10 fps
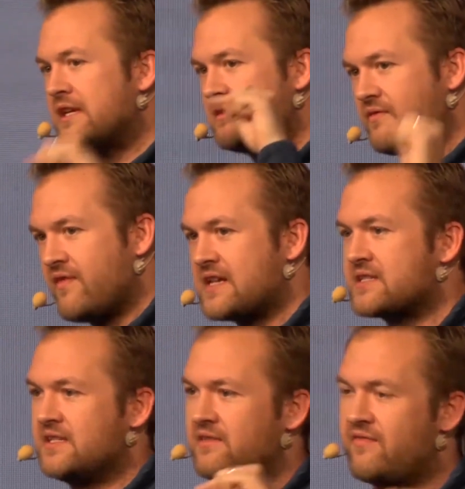
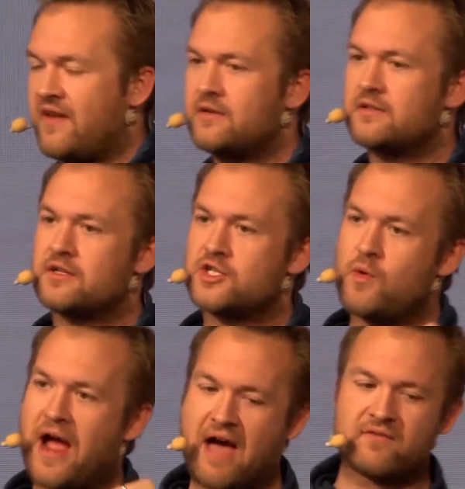invest in founders who
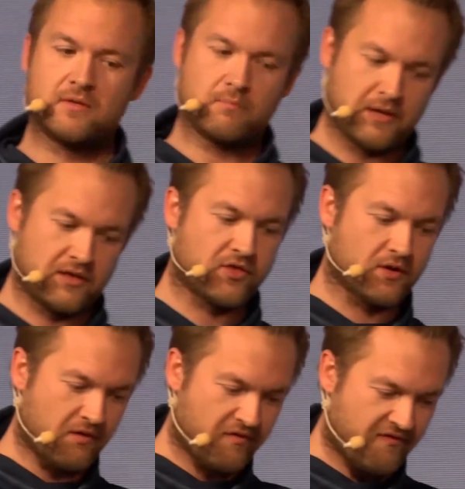haven't been
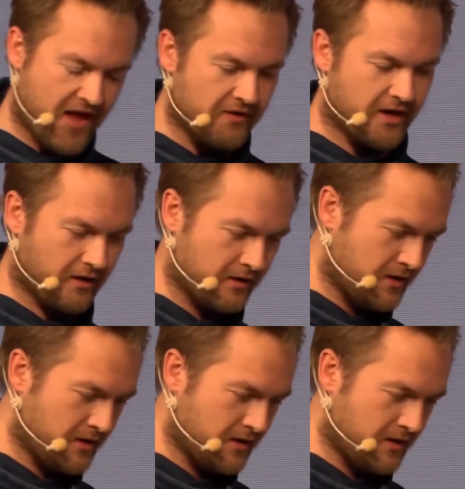through a failure.